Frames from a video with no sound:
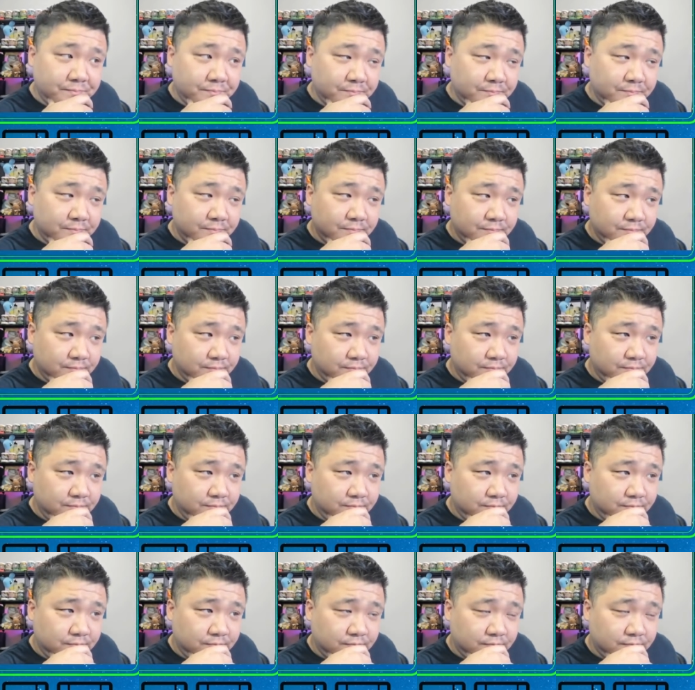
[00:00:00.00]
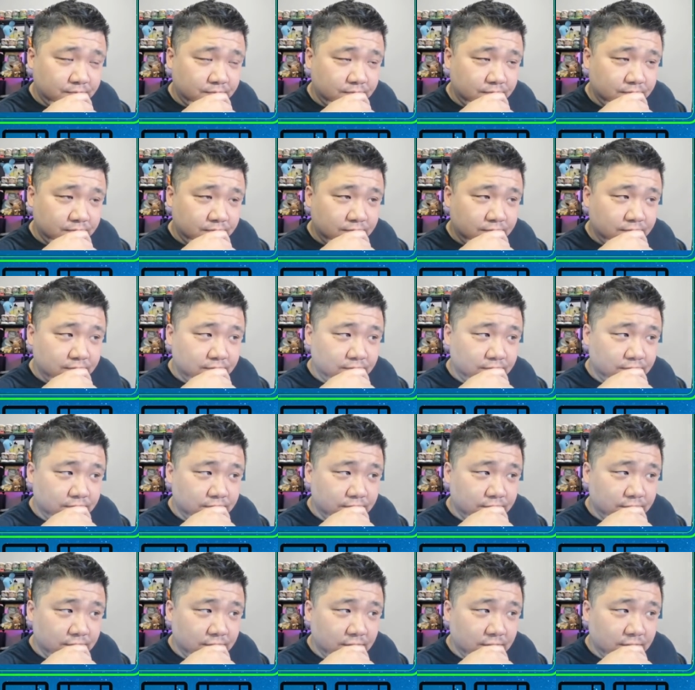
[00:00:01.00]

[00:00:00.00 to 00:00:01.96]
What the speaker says: (silence)